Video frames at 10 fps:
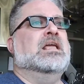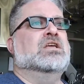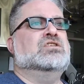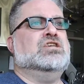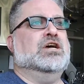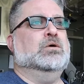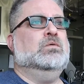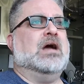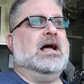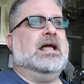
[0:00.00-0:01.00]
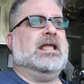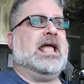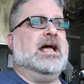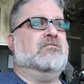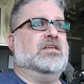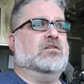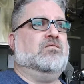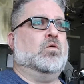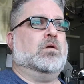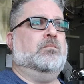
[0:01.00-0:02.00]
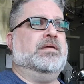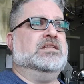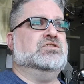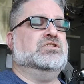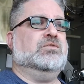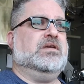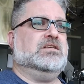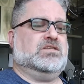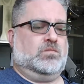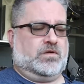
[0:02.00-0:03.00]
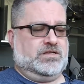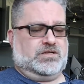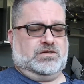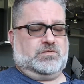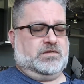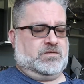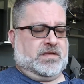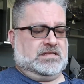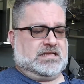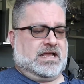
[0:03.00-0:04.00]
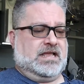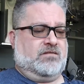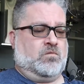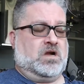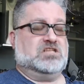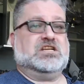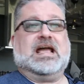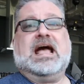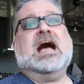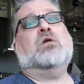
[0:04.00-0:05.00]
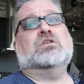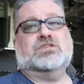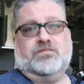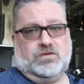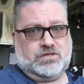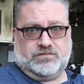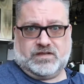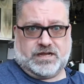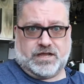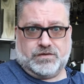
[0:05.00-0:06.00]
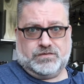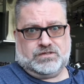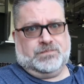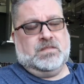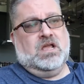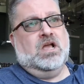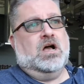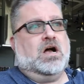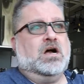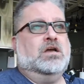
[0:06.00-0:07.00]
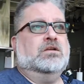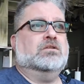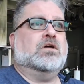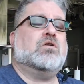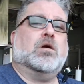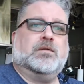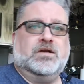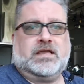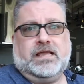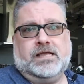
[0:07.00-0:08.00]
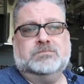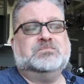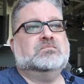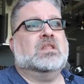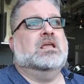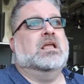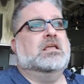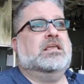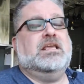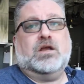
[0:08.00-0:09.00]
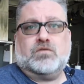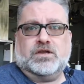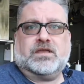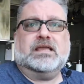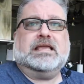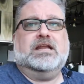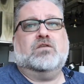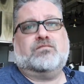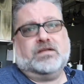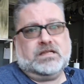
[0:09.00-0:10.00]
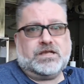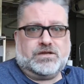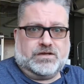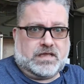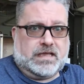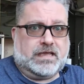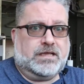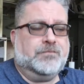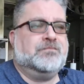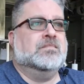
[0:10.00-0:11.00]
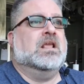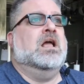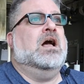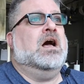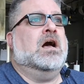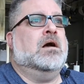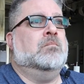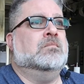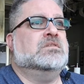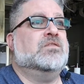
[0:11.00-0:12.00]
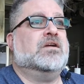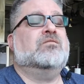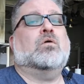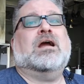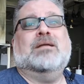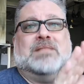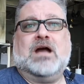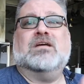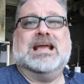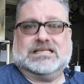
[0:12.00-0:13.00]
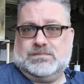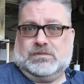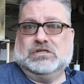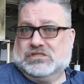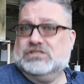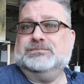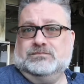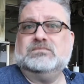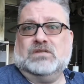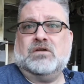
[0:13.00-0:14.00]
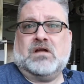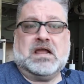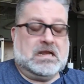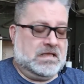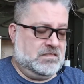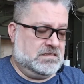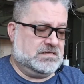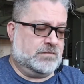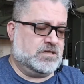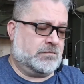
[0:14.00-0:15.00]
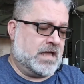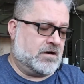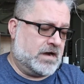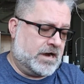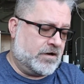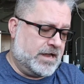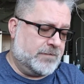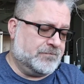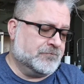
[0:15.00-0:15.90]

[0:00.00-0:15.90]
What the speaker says: So I have therefore been doing some research, which means I have watched hours of YouTube videos on low carb cooking, keto friendly cooking. So therefore I'm now an expert, all right, in this subject matter area.